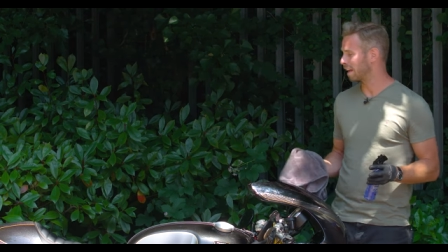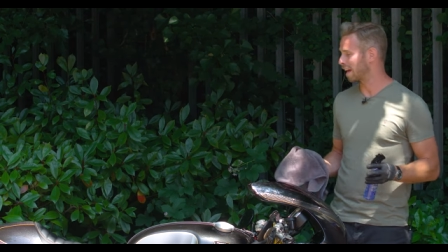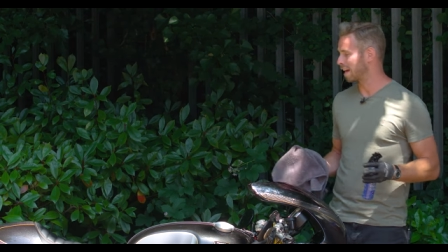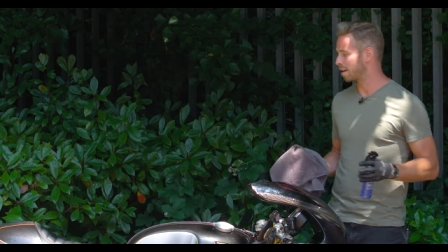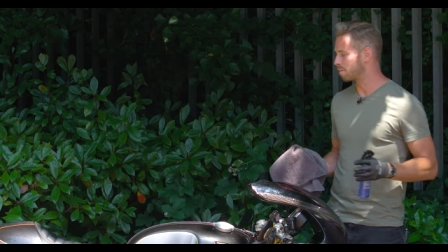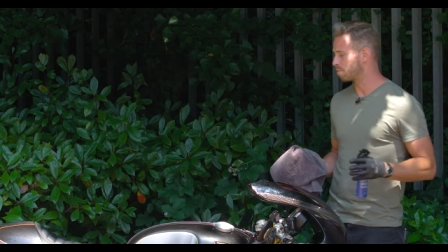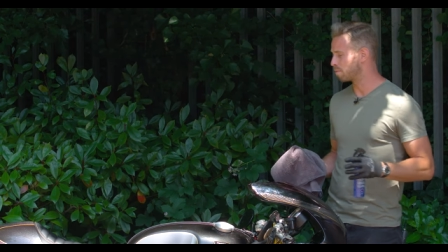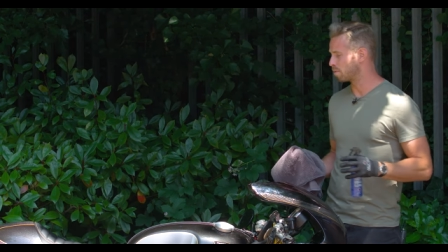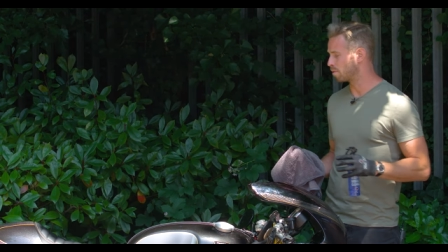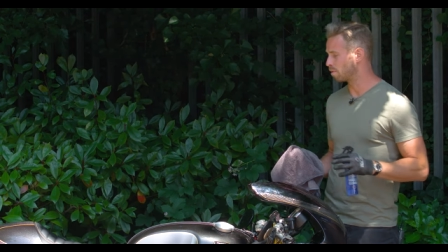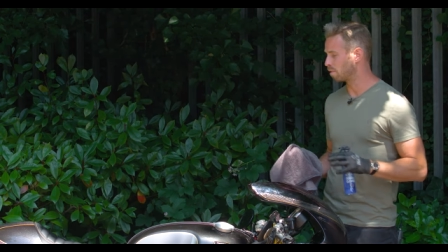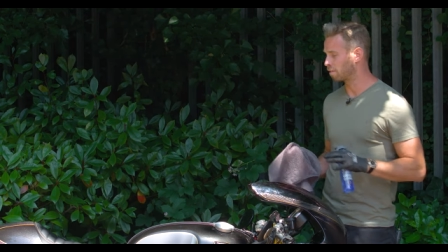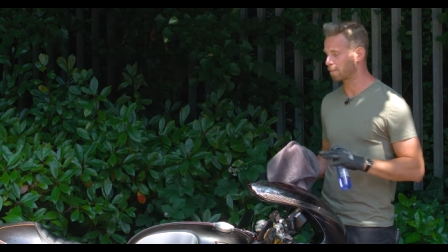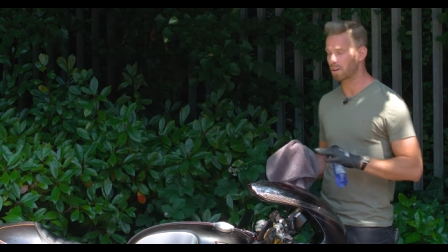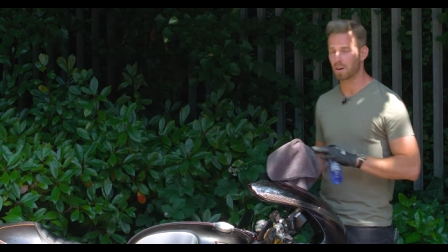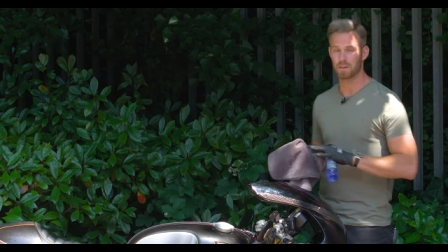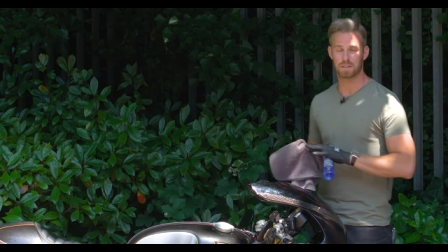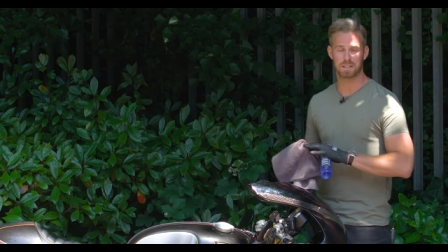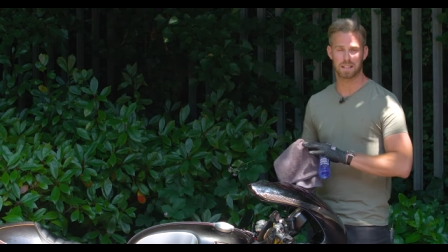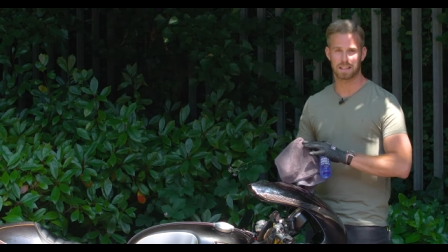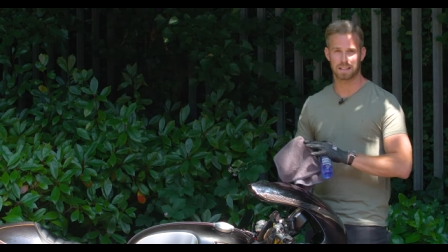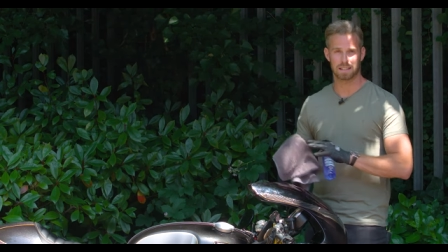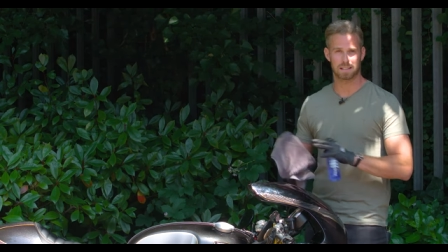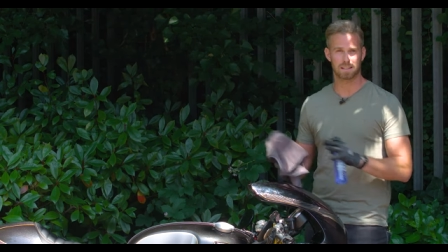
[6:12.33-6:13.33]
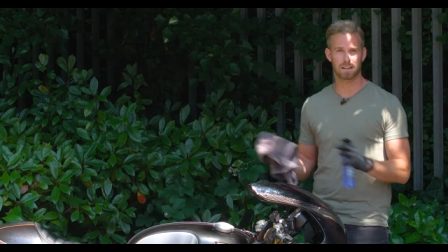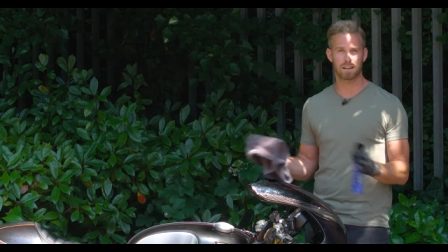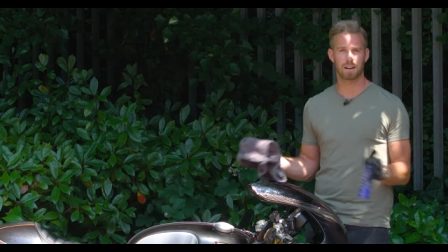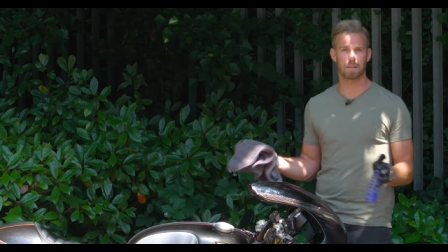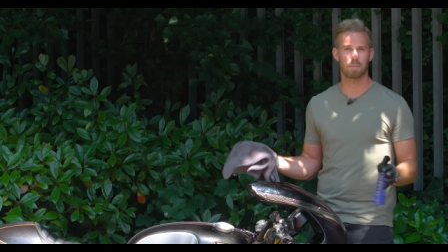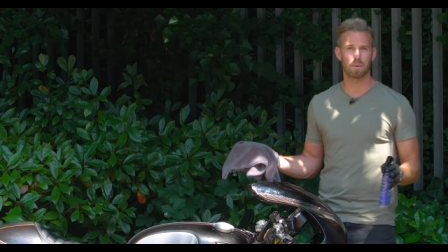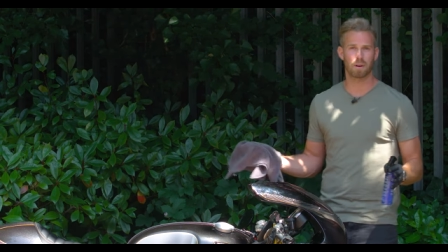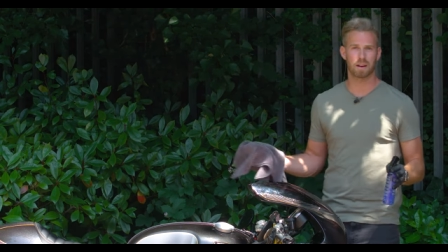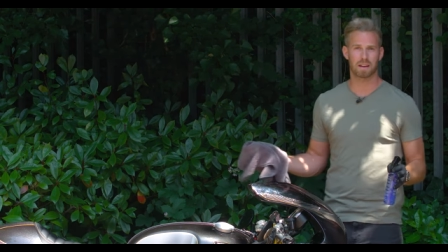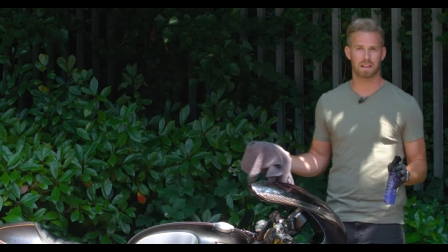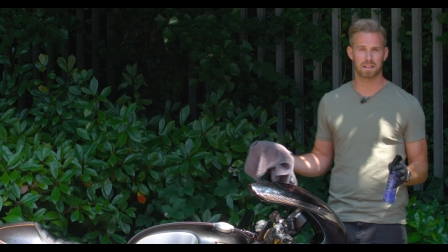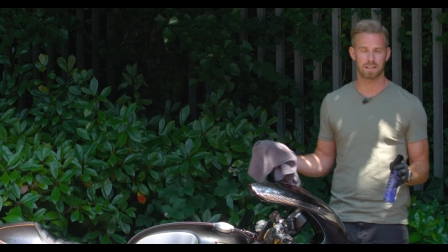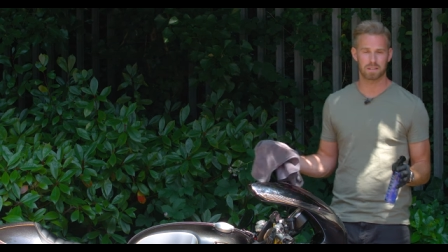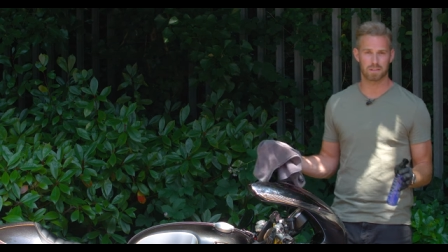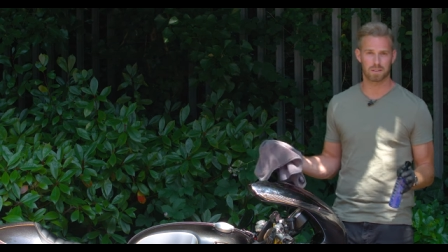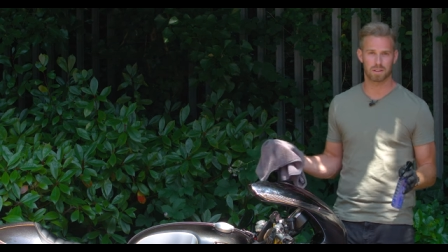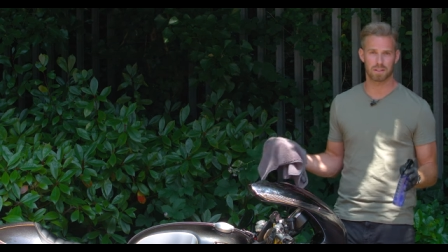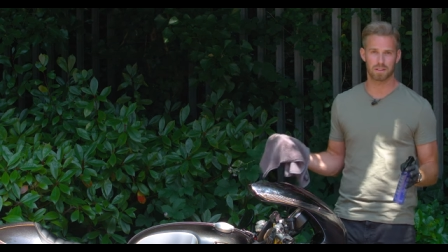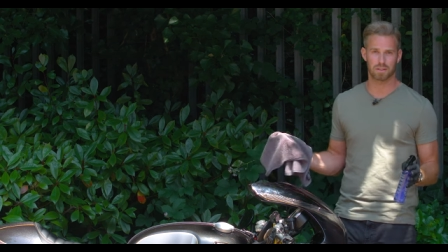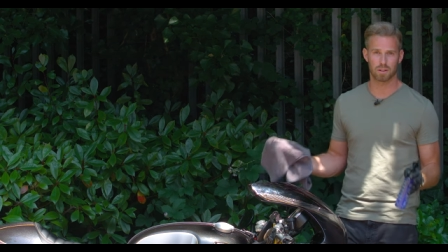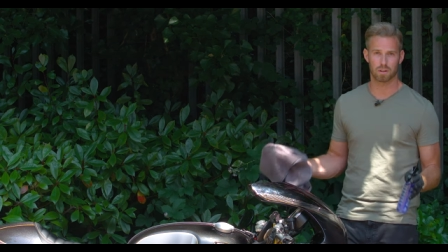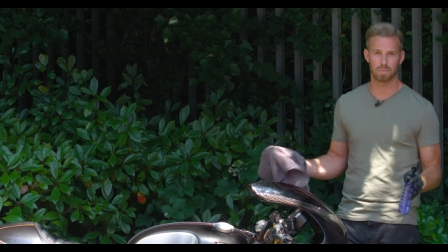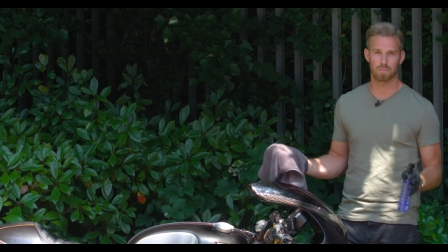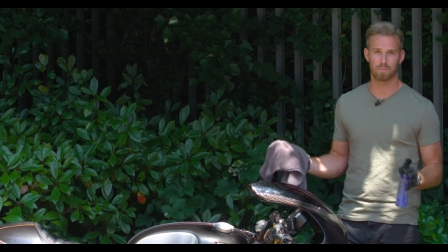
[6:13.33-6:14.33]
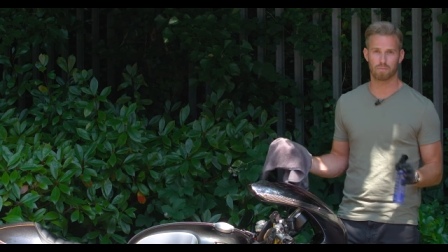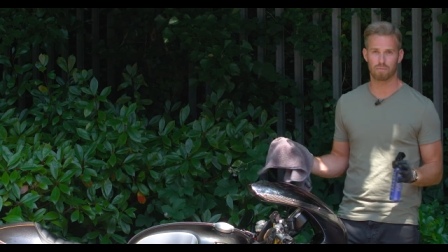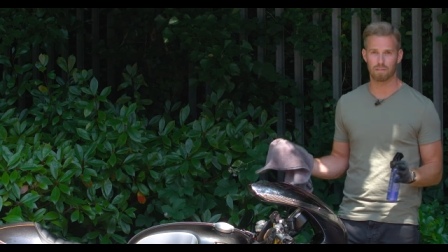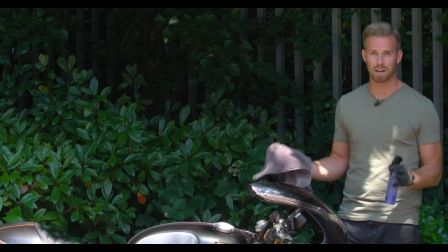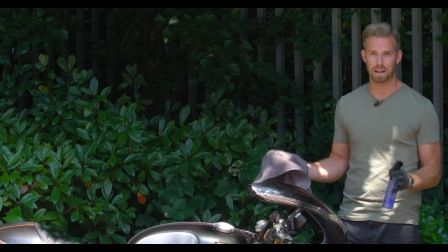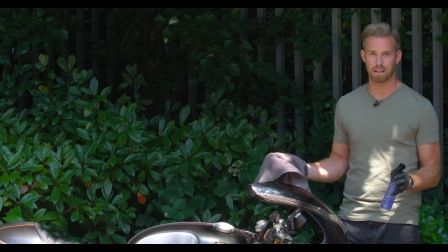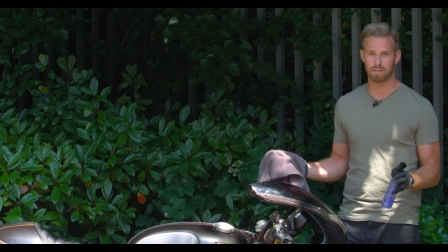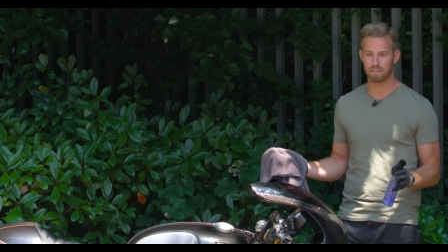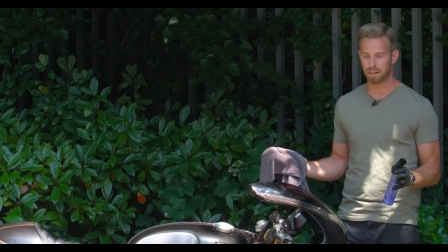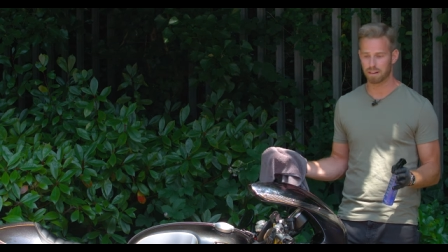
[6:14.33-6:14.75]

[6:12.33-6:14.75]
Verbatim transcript: capable of coating the entire bike and doing the job really,